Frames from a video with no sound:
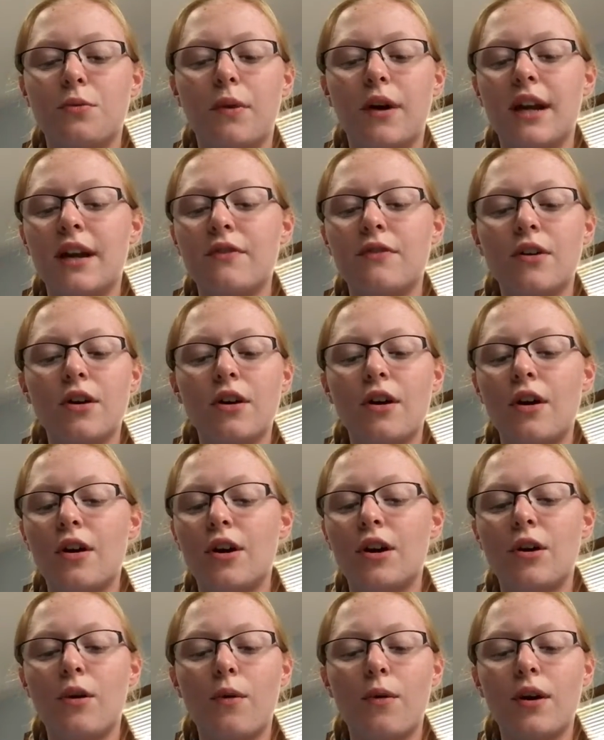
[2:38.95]
Whatever
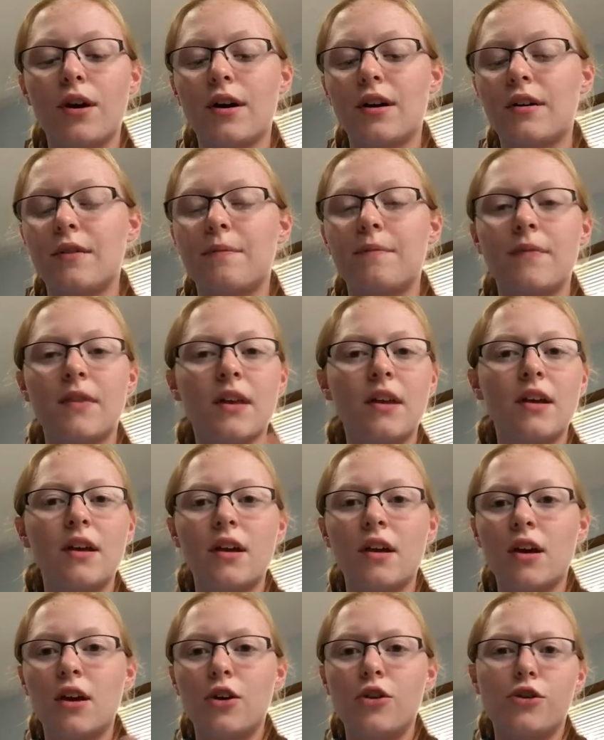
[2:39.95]
your
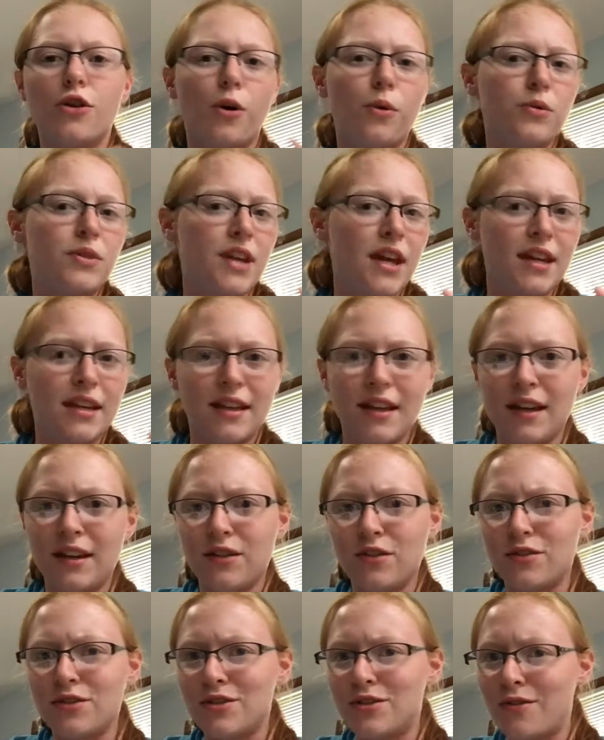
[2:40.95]

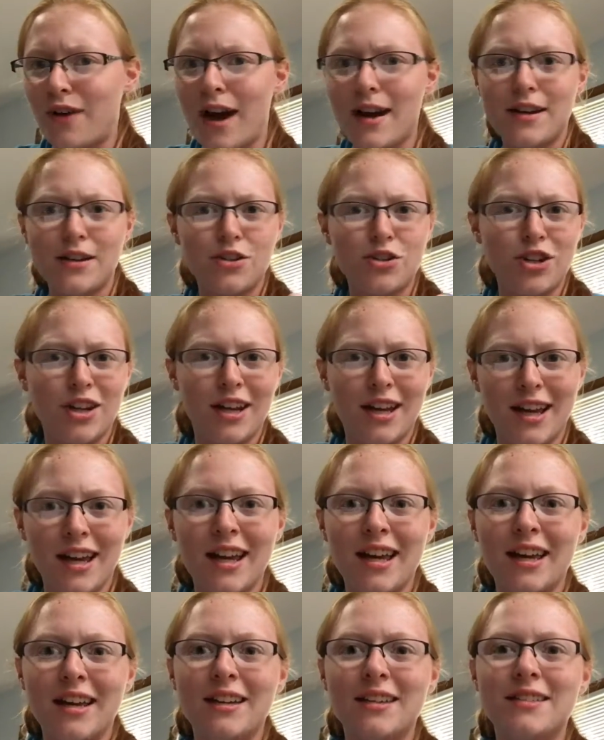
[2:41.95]
note-taking strategy
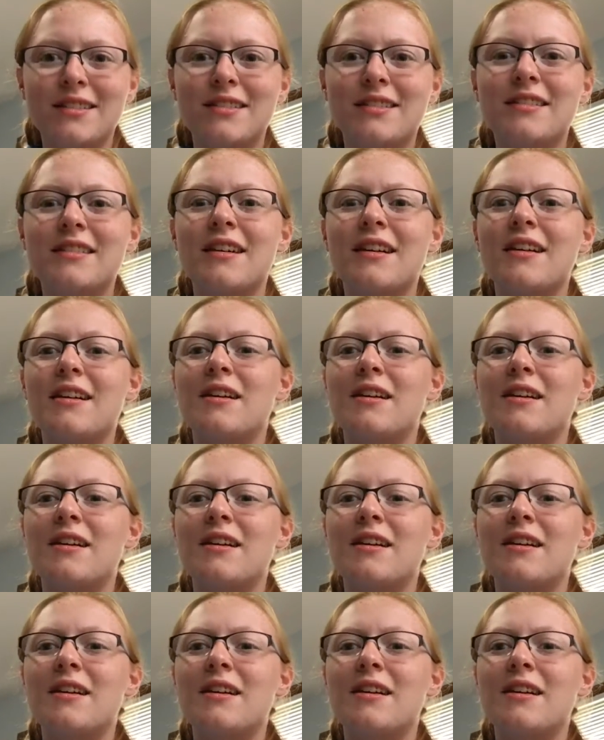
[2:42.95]
is,